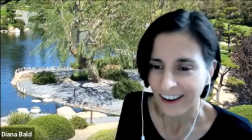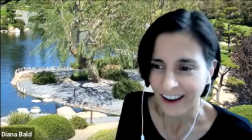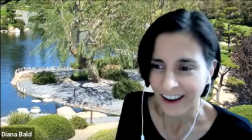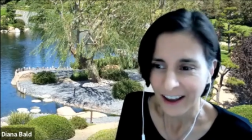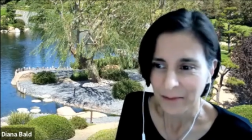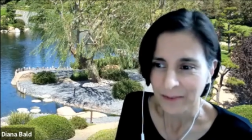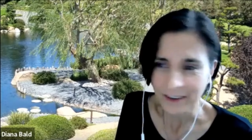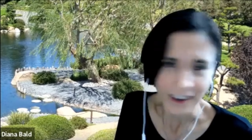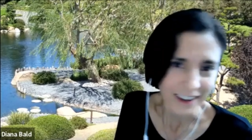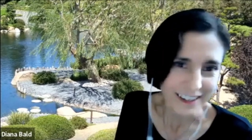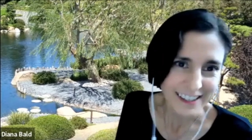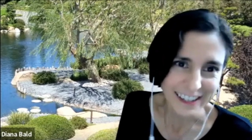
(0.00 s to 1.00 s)
I'm
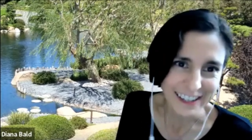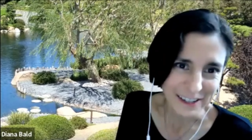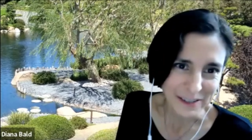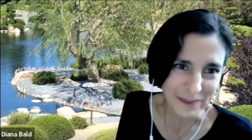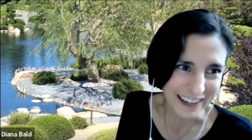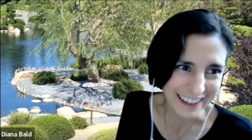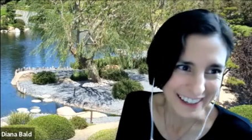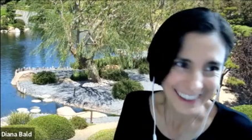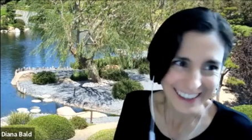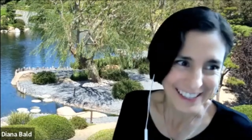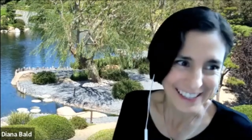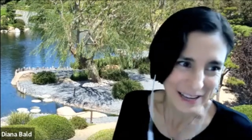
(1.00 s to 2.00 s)
not as charismatic
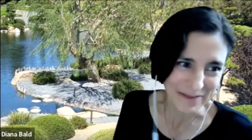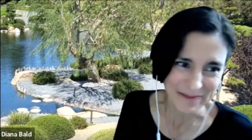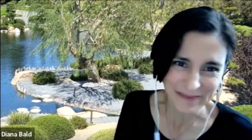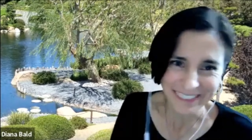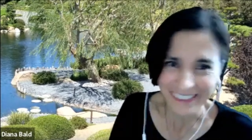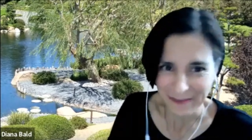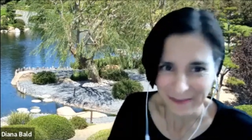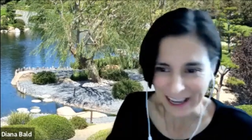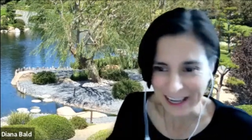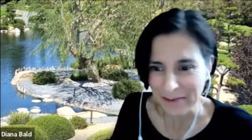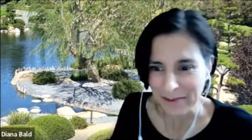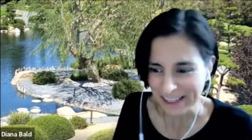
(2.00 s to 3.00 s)
as him by
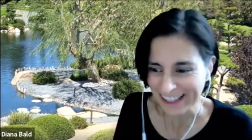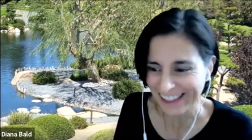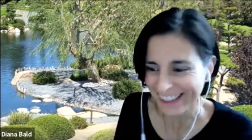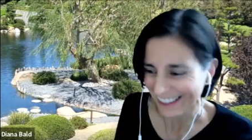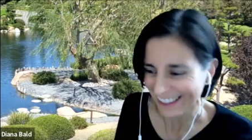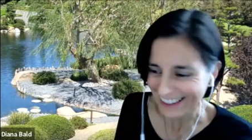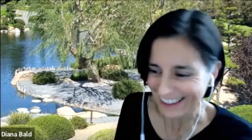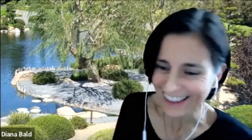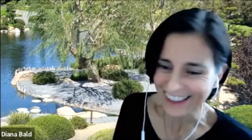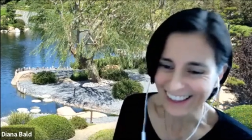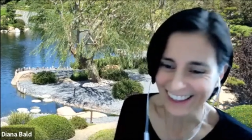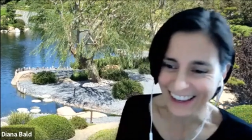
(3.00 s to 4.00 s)
any means.
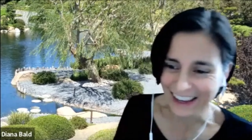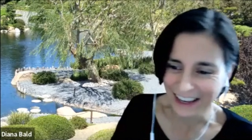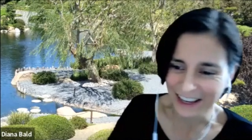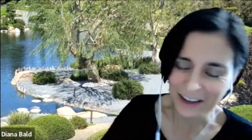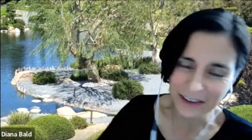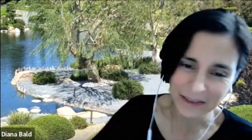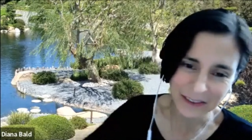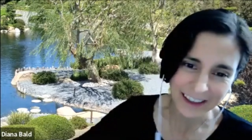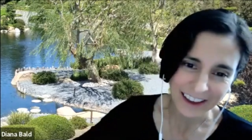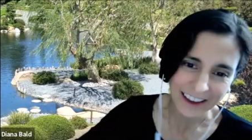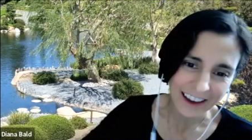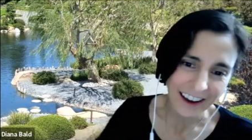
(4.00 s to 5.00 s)
He, uh,
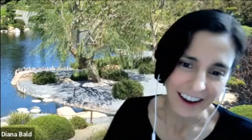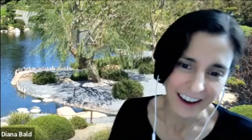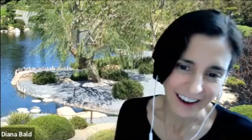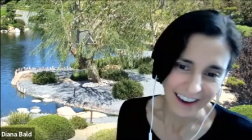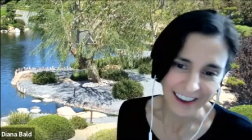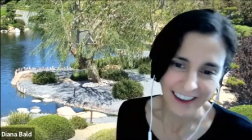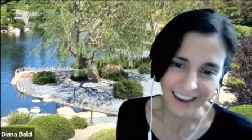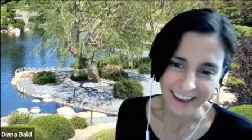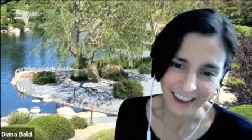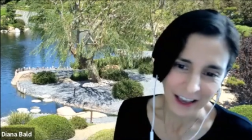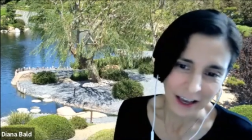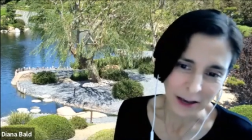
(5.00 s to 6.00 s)
I
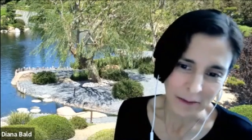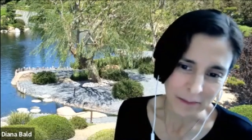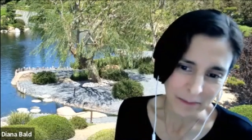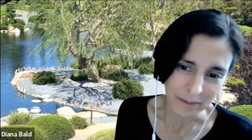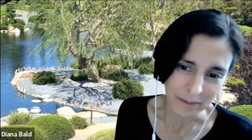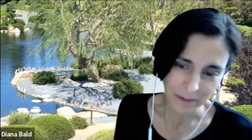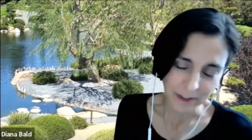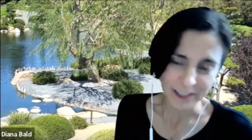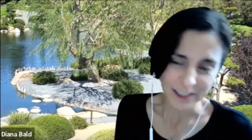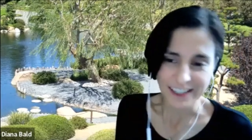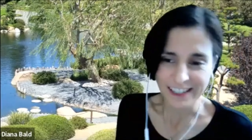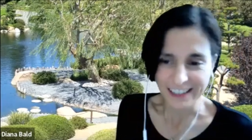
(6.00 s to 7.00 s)
um, went
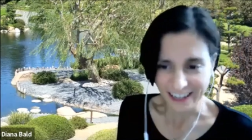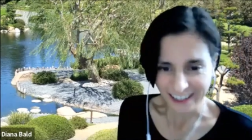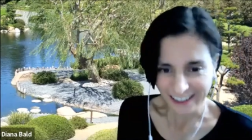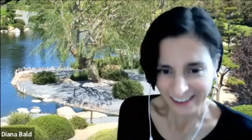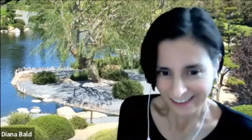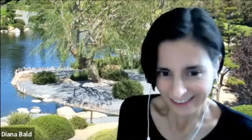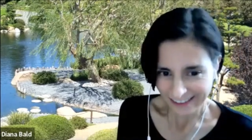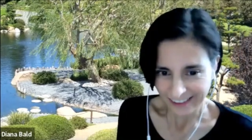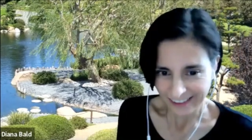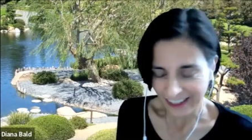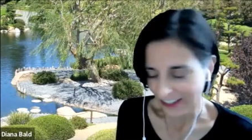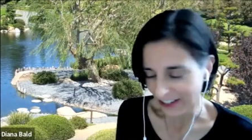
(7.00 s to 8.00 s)
to study.
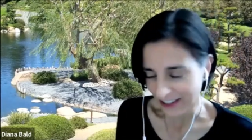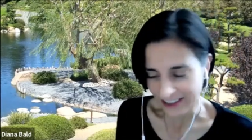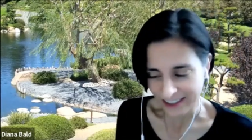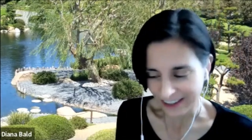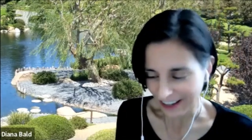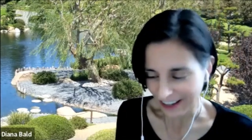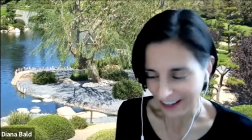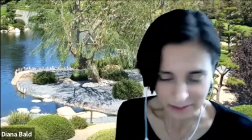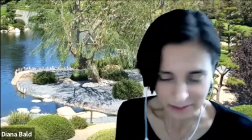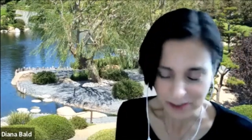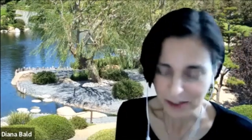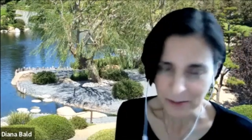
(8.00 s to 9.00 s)
He just kind of
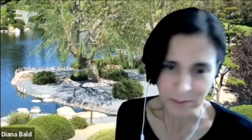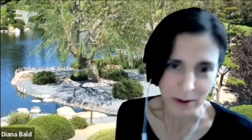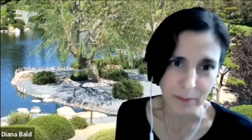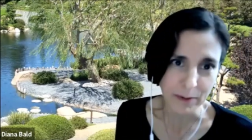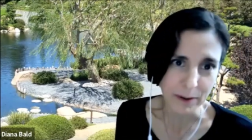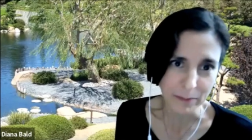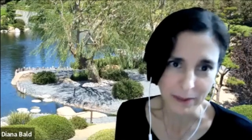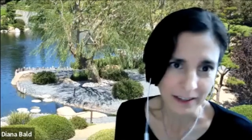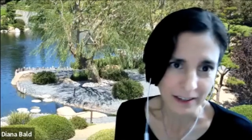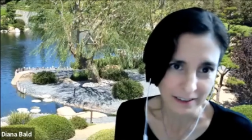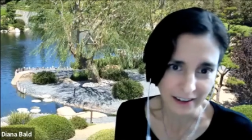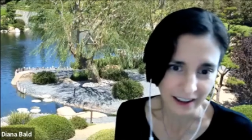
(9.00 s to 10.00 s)
seems to pop up
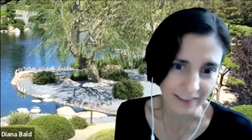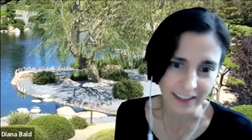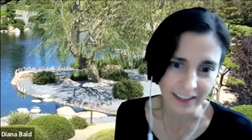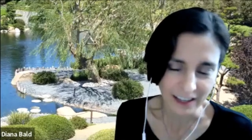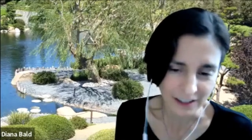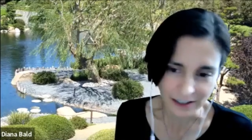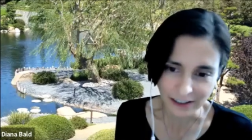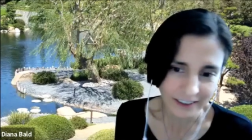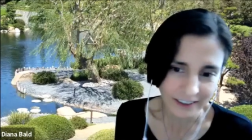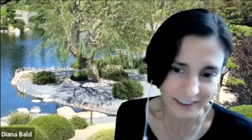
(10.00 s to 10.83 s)
and have the answer.